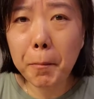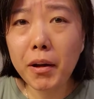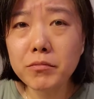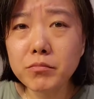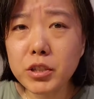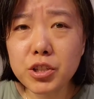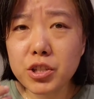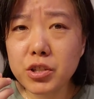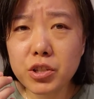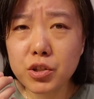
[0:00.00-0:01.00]
the bun
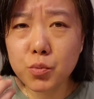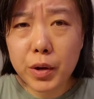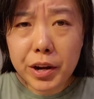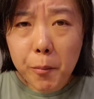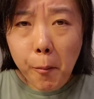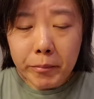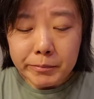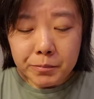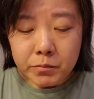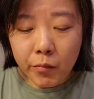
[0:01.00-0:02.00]
is sweet.
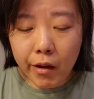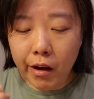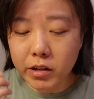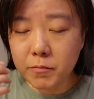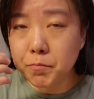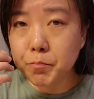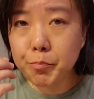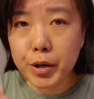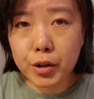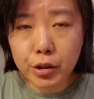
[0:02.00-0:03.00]
It has
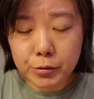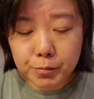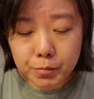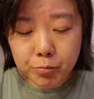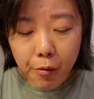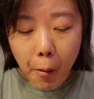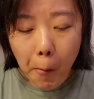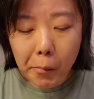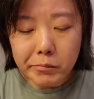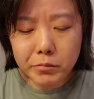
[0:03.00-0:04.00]
butter.
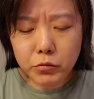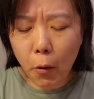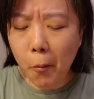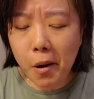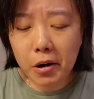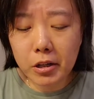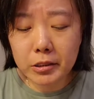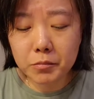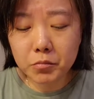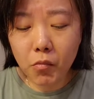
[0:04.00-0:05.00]
Oh
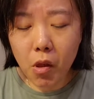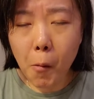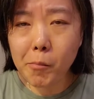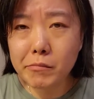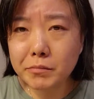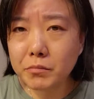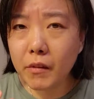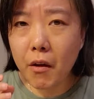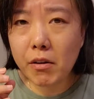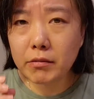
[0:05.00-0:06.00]
my god.
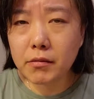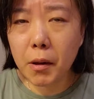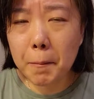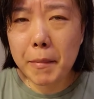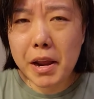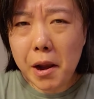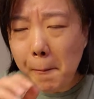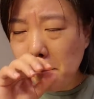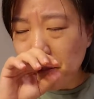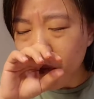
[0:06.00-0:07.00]
With the
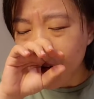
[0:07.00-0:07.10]
meat.